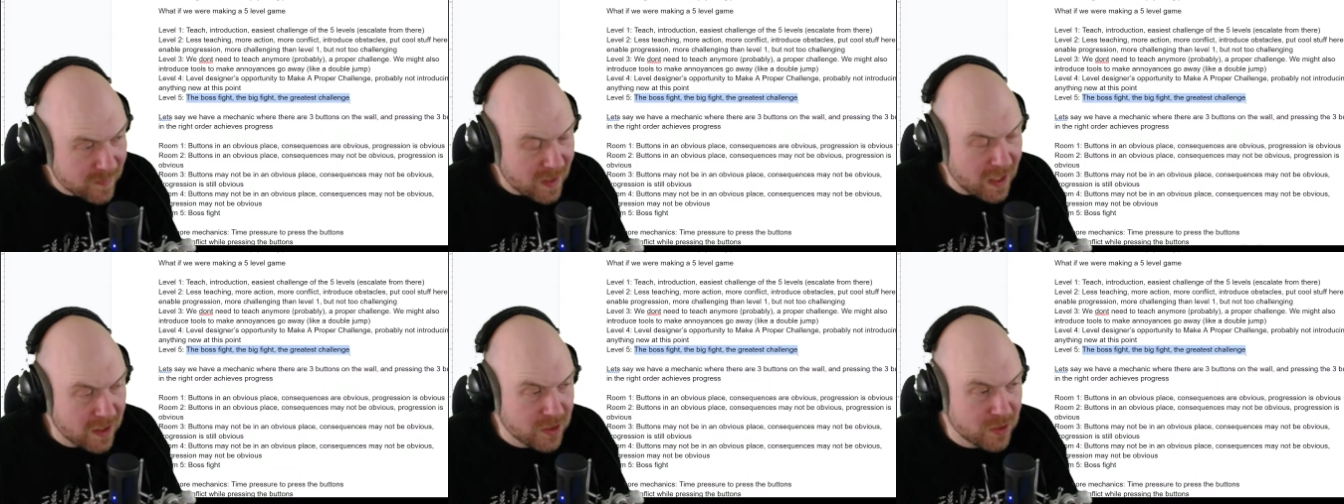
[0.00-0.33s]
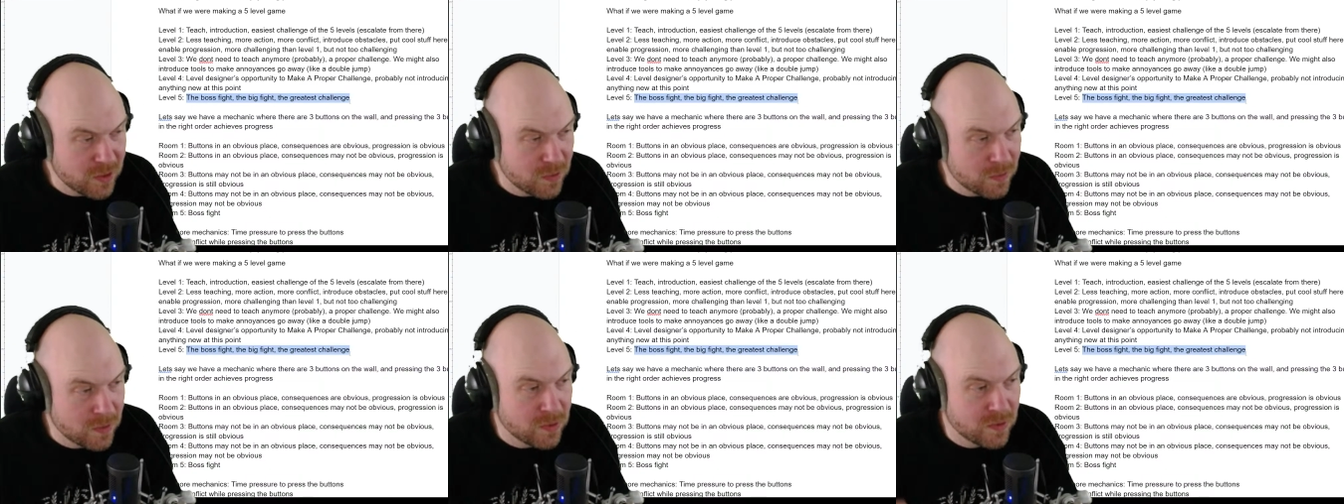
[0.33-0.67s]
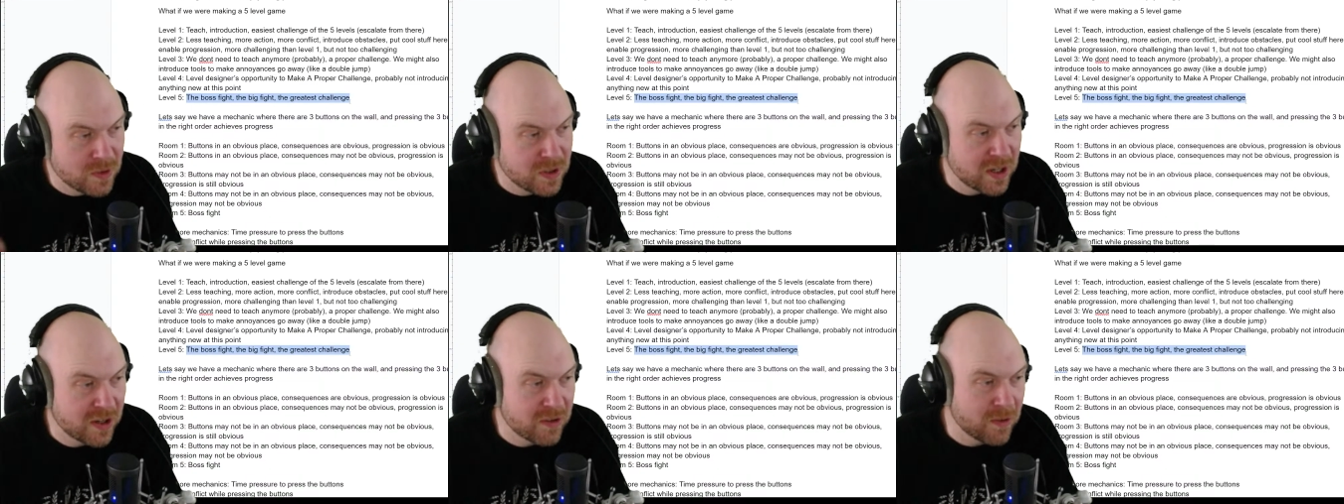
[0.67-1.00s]
You
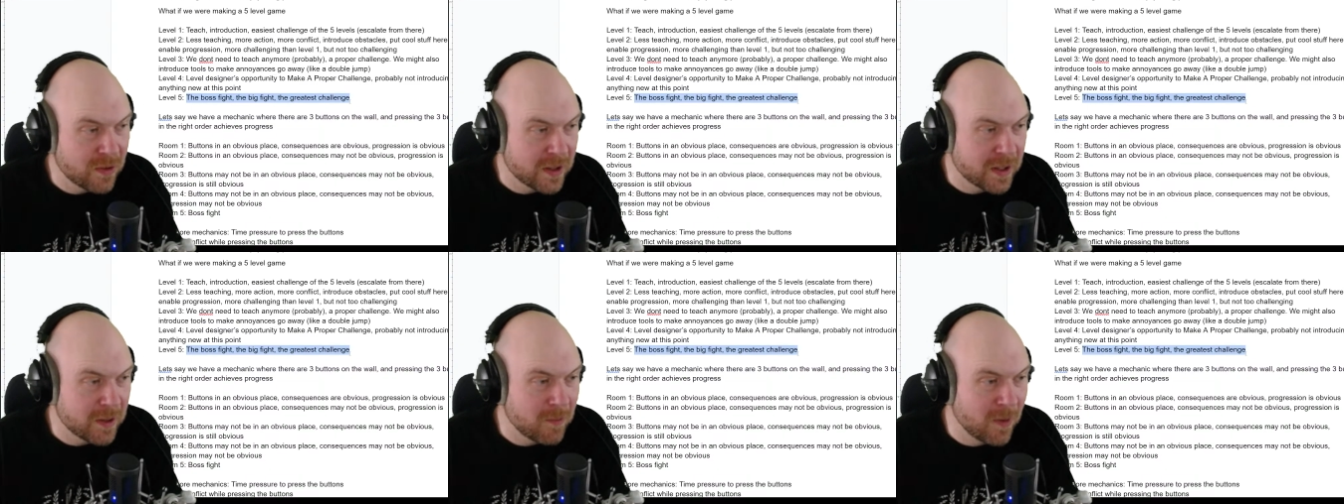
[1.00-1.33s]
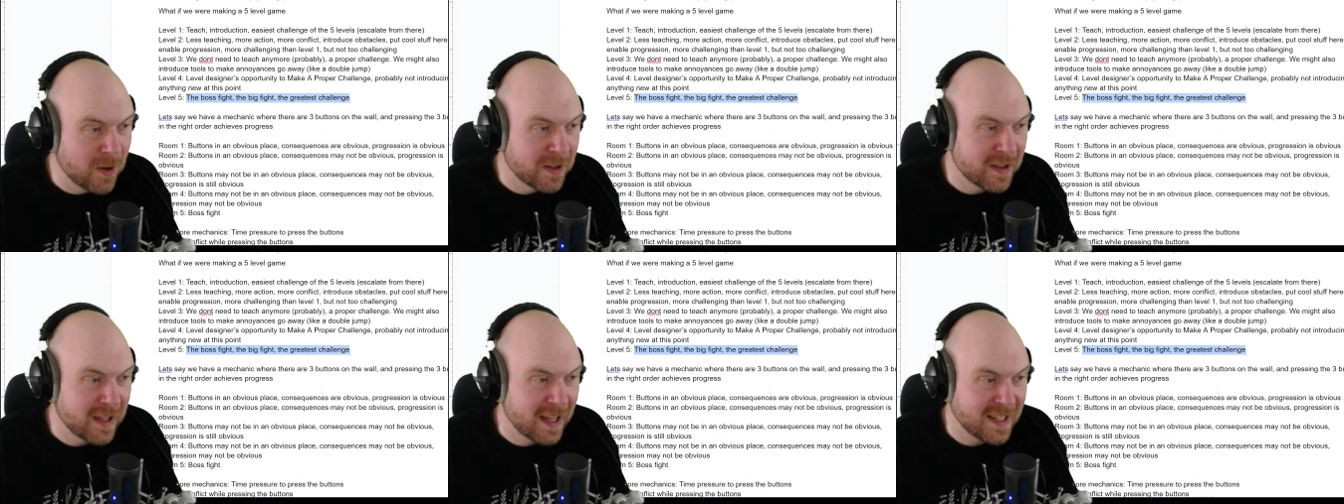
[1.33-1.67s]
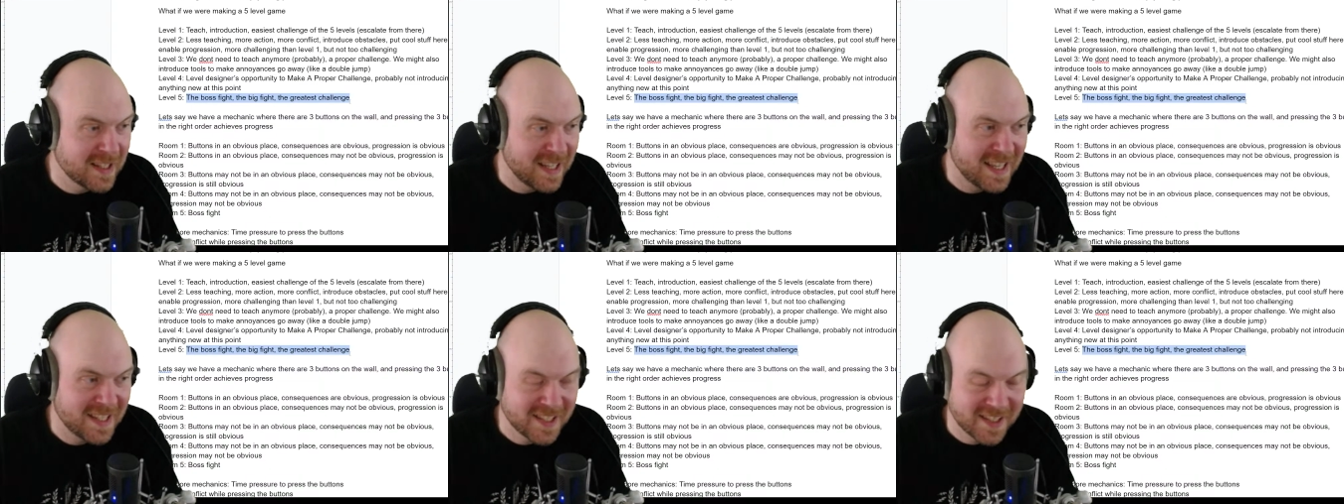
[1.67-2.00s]
generally want that
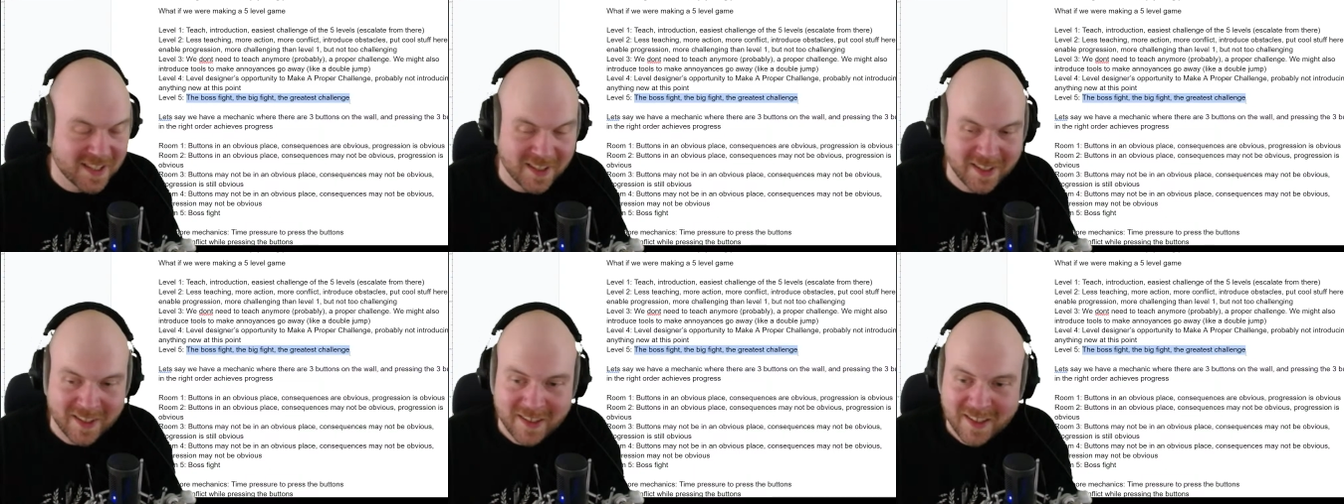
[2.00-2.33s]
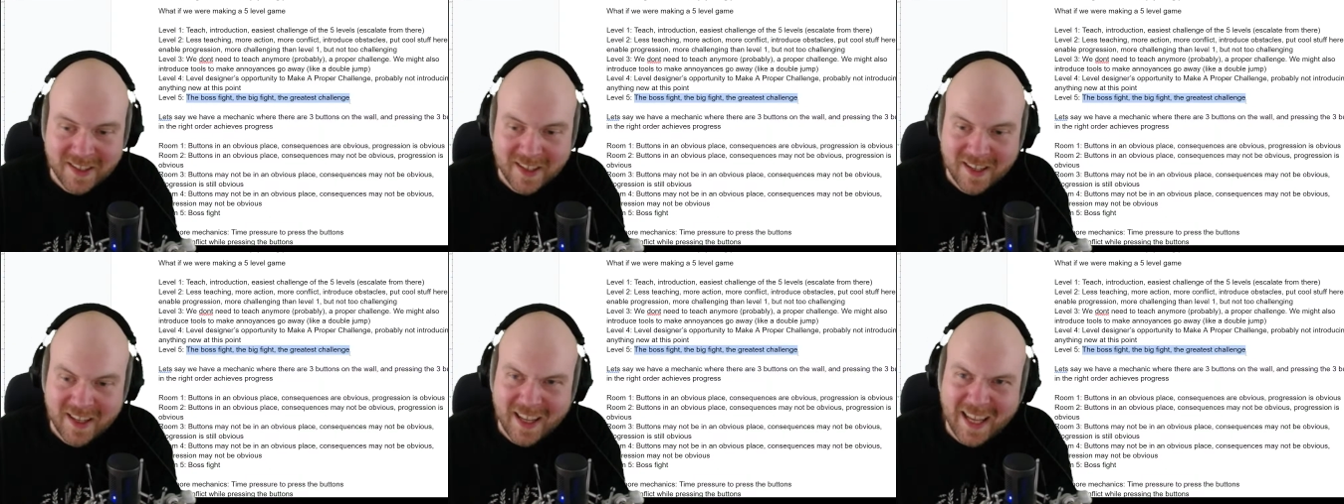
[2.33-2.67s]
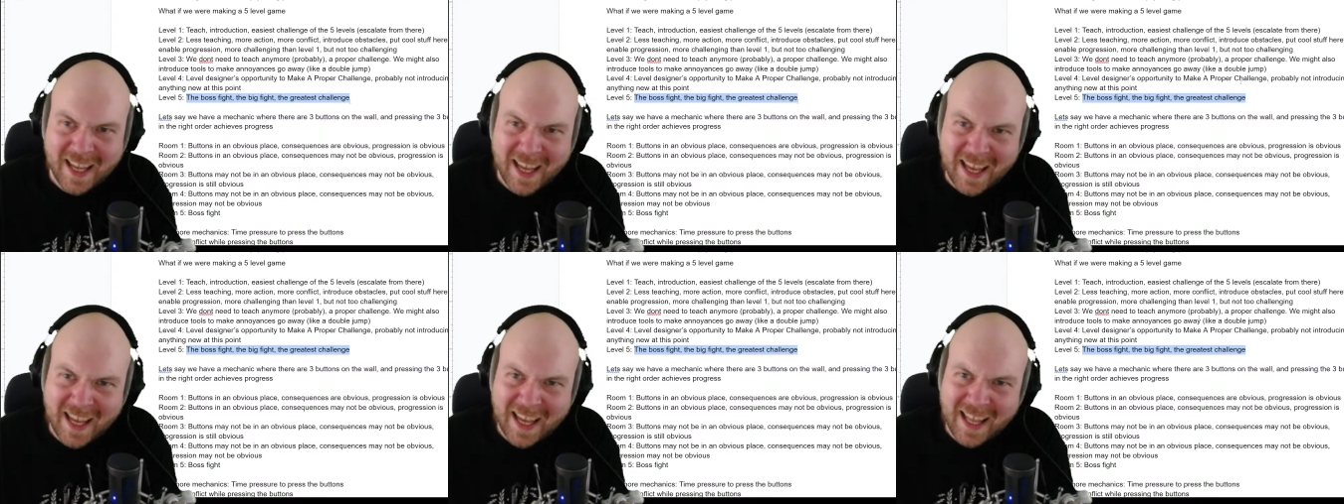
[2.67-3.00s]
to escalate.
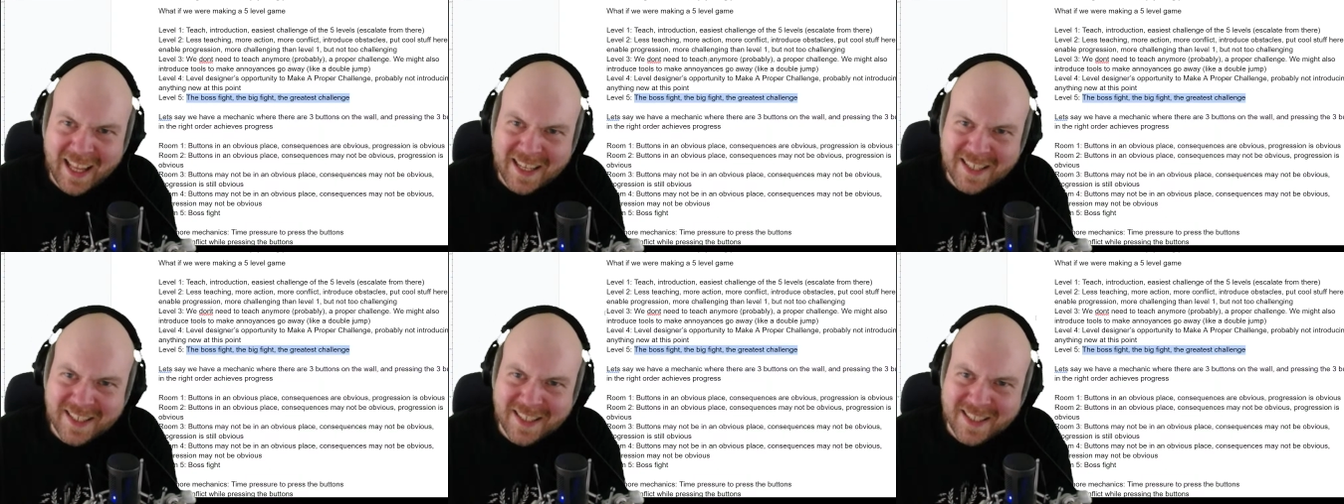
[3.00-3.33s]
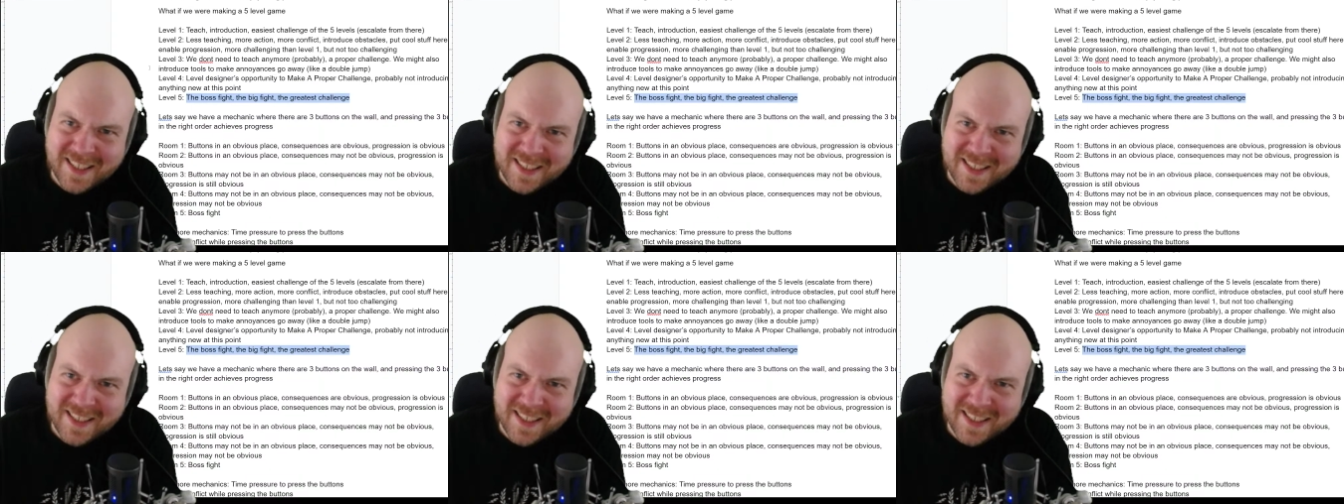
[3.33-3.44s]
And